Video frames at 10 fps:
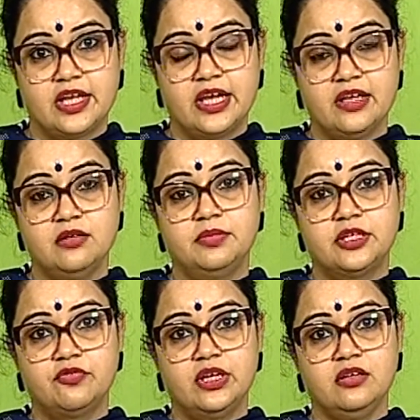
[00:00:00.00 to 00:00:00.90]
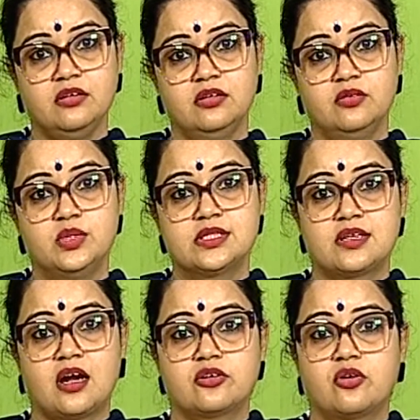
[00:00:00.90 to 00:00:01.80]
In between, we
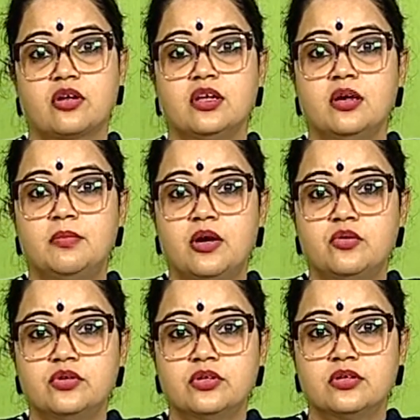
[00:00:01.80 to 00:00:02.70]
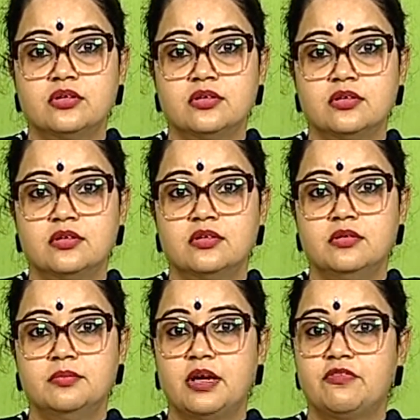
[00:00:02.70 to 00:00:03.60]
start talking about
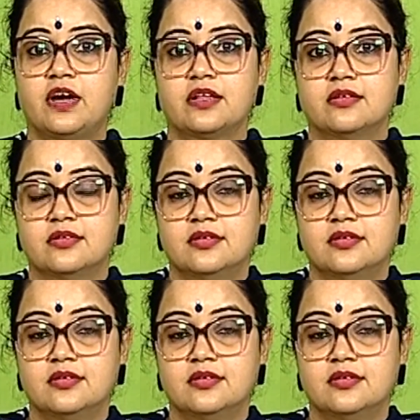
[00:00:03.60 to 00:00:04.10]
my father,